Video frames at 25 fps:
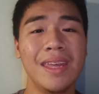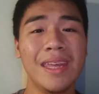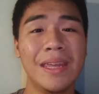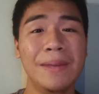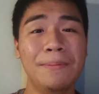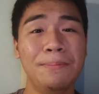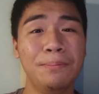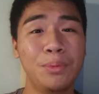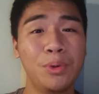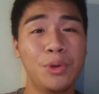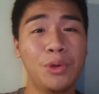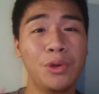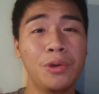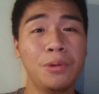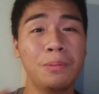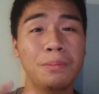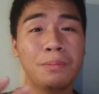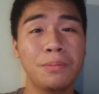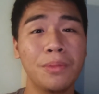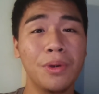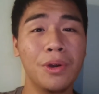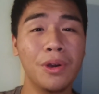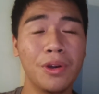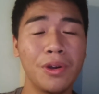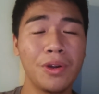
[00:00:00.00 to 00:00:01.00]
improve
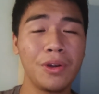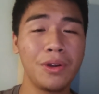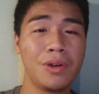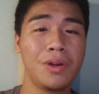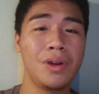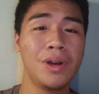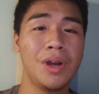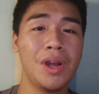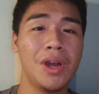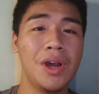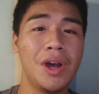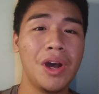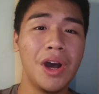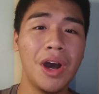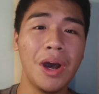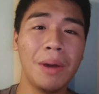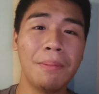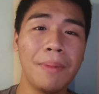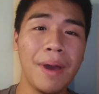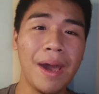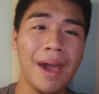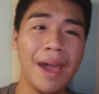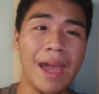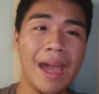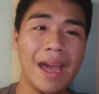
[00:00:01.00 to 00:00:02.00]
more
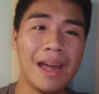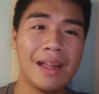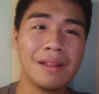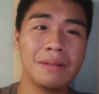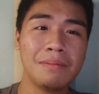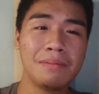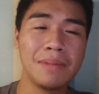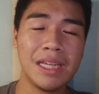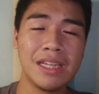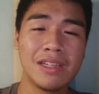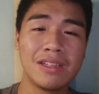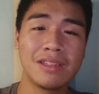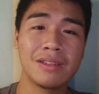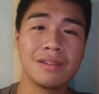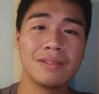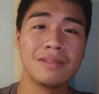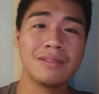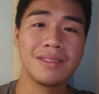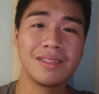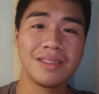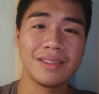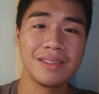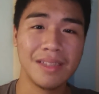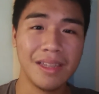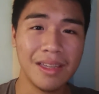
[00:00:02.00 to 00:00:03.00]
on my
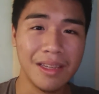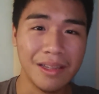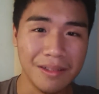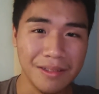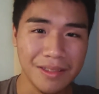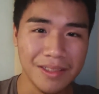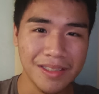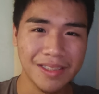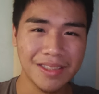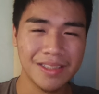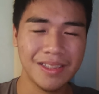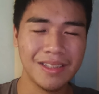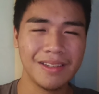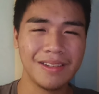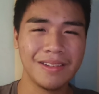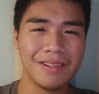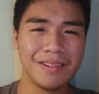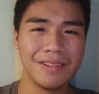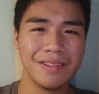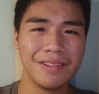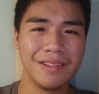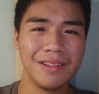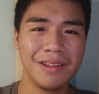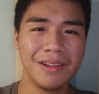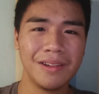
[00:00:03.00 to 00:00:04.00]
animation skills,
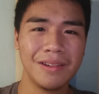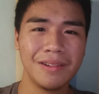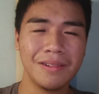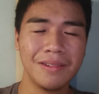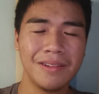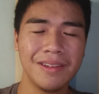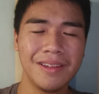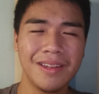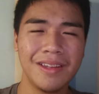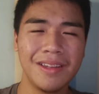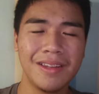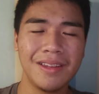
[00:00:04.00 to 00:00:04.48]
so you know,